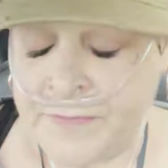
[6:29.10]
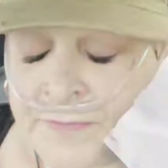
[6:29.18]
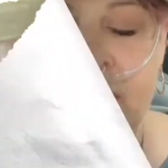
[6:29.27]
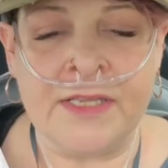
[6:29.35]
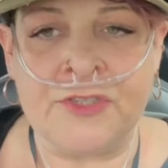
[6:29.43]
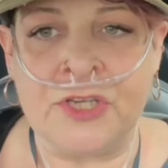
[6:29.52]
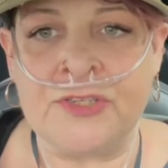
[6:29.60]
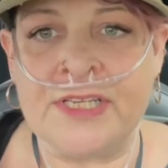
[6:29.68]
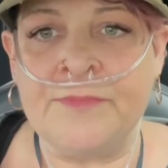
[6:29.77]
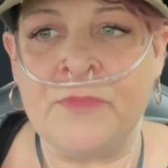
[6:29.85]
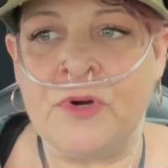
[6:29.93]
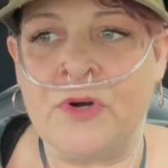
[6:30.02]
It's
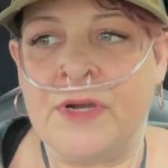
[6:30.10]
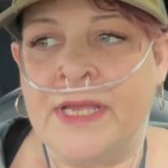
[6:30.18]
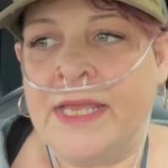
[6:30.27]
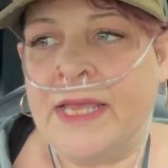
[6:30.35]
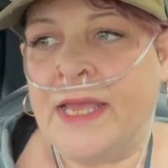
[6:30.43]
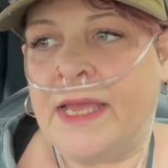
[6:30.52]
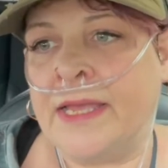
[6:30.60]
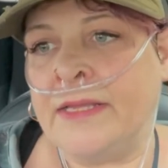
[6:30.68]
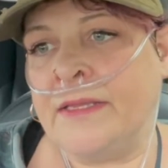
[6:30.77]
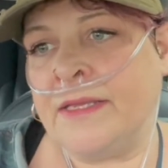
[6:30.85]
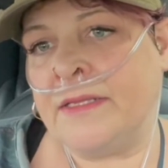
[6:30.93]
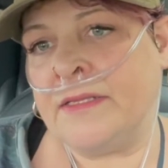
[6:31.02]
usually more
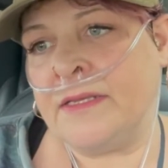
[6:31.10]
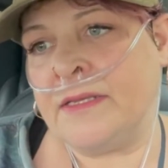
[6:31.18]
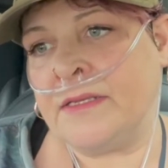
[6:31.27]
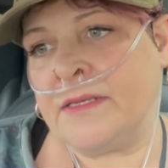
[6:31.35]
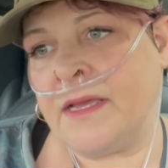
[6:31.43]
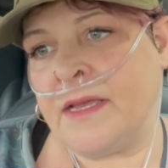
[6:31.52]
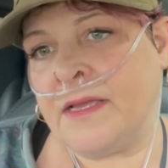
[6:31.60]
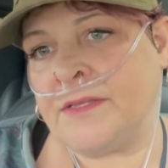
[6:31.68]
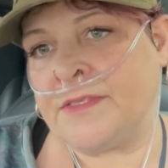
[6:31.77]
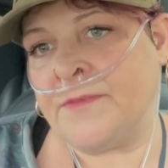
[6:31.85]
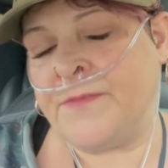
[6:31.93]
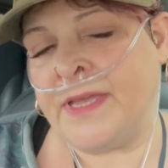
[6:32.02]
in the
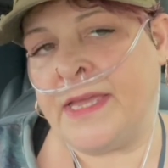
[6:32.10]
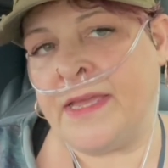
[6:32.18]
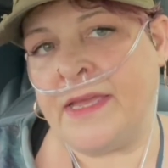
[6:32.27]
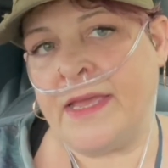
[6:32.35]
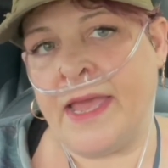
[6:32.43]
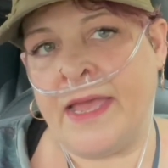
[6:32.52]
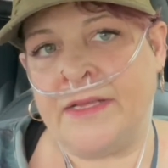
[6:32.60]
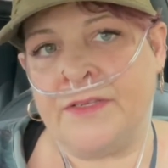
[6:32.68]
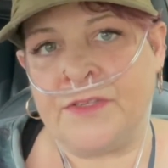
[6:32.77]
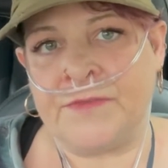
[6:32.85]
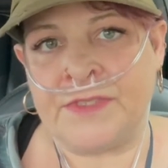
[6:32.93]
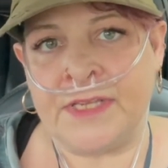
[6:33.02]
severe
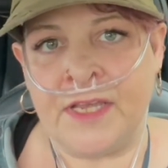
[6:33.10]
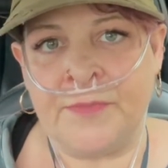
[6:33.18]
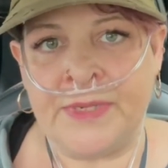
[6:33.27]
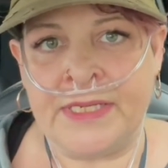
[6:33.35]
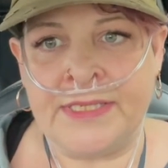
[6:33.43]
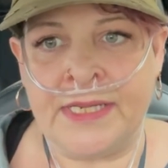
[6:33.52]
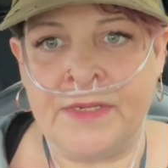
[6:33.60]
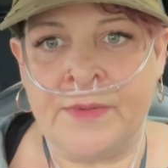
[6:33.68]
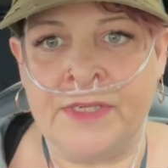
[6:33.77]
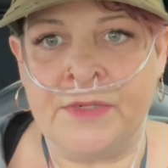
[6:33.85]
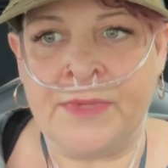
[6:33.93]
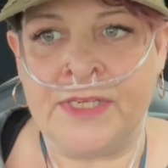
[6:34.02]
end of COPD
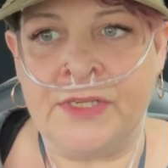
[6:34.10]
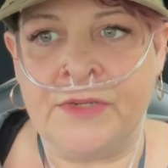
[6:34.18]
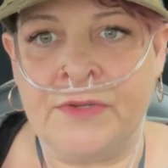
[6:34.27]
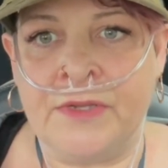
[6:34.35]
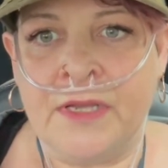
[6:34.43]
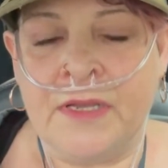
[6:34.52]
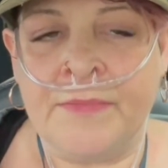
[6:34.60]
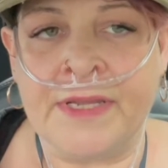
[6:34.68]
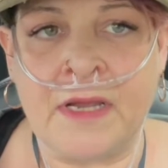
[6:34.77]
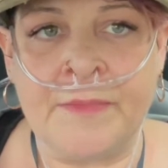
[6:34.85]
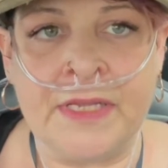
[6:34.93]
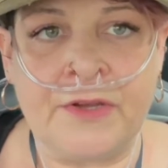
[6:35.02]
when you
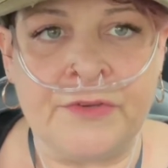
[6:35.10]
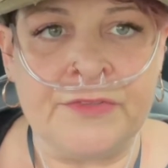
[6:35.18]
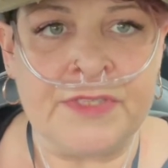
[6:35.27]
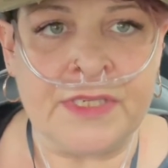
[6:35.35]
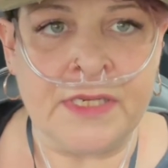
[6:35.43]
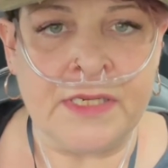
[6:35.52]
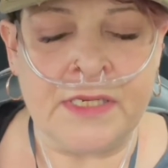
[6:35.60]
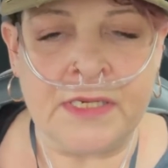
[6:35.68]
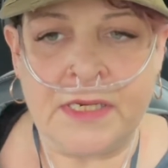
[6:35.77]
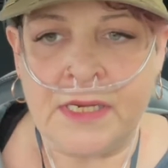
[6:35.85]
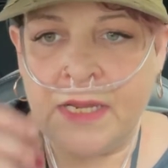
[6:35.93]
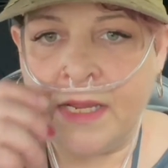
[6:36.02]
become incontinent,
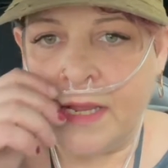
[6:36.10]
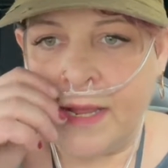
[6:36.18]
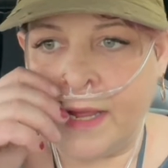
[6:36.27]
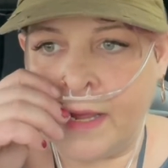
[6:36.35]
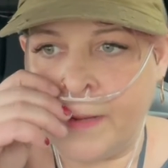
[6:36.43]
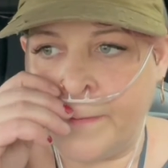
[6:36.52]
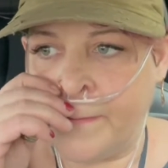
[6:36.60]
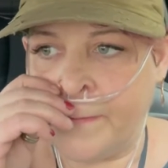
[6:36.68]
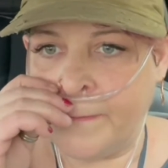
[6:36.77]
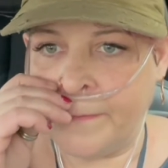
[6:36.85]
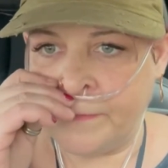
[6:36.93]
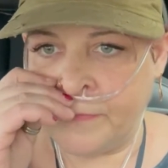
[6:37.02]

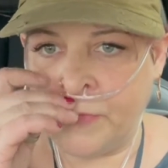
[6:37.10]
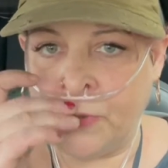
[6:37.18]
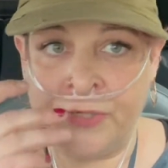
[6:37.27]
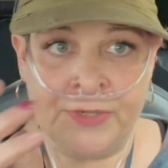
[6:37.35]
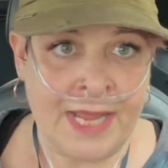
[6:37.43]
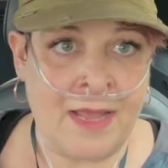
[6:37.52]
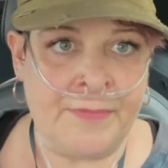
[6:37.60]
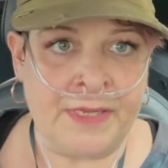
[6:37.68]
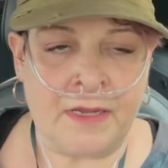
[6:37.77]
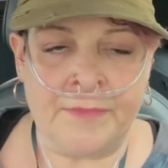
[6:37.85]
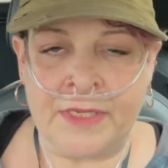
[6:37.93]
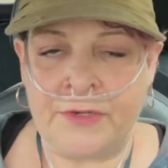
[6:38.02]
or you can
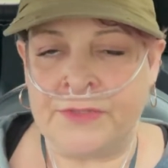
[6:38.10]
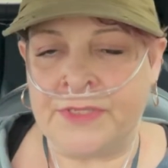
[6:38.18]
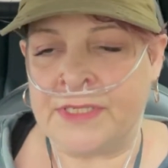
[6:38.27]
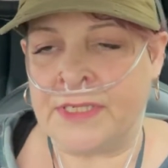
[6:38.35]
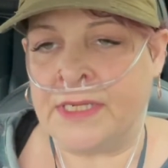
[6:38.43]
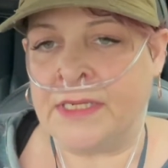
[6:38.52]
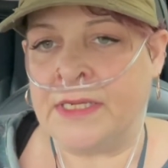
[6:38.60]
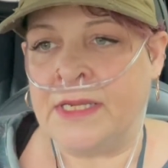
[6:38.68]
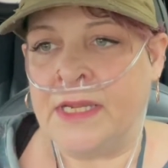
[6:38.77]
become incontinent.